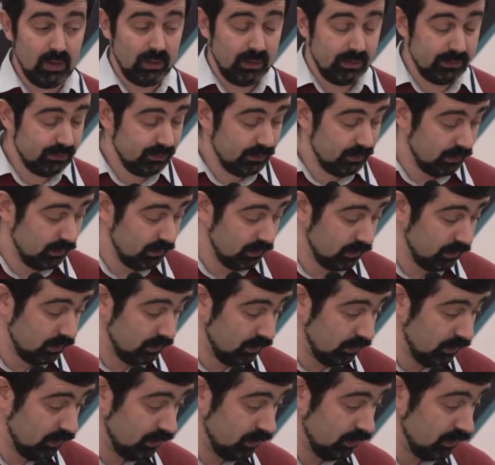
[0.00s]
It's
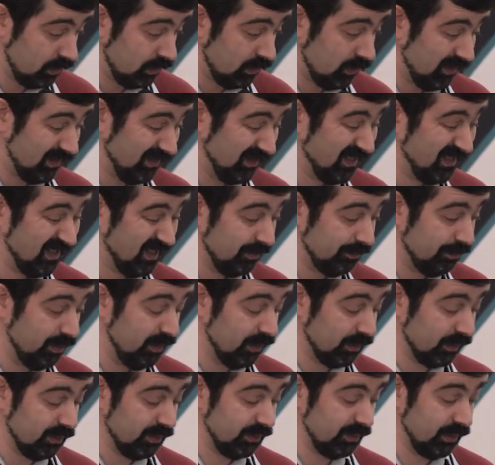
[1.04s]
a
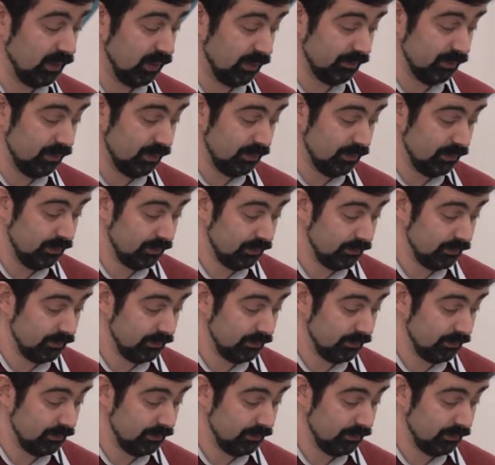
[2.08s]
TCP server,